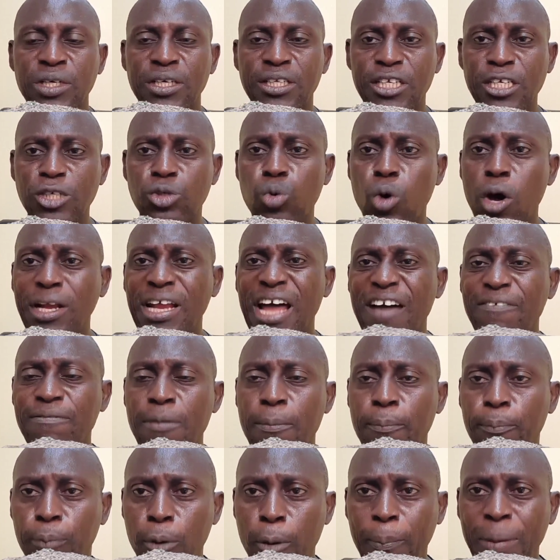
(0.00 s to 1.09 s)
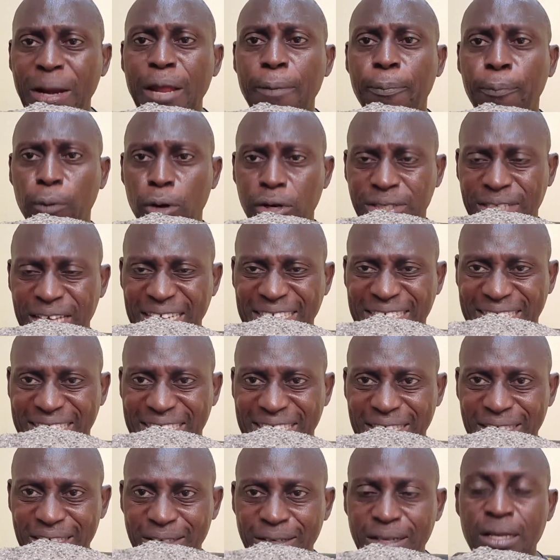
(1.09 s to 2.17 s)
This one has been properly
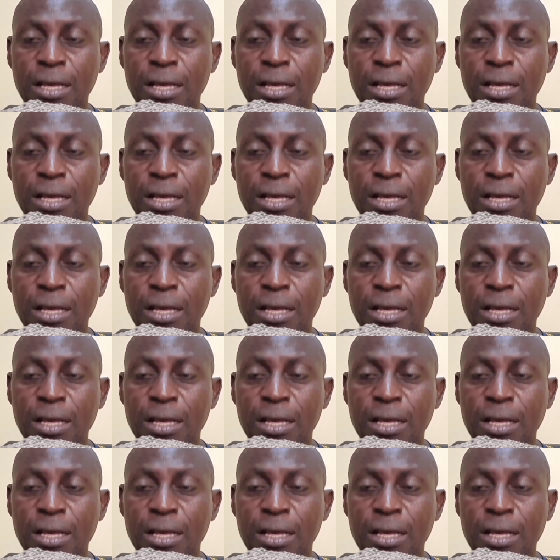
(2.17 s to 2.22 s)
processed.